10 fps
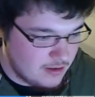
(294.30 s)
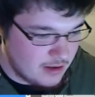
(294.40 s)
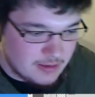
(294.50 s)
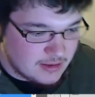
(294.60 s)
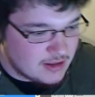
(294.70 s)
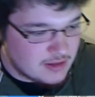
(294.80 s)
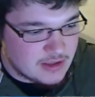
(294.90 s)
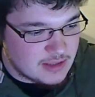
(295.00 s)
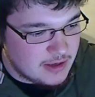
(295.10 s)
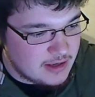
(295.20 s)
Okay, seriously,
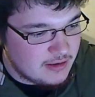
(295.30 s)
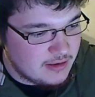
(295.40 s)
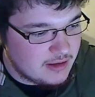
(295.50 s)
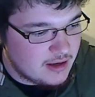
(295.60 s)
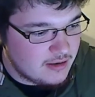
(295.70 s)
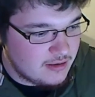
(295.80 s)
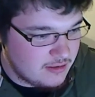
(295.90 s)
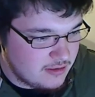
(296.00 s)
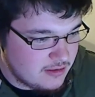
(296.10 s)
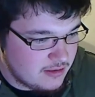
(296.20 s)
where's the button? There.
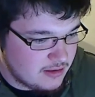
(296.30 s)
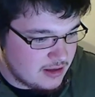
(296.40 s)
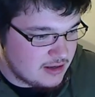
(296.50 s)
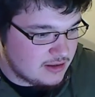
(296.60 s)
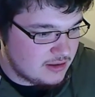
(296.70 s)
Can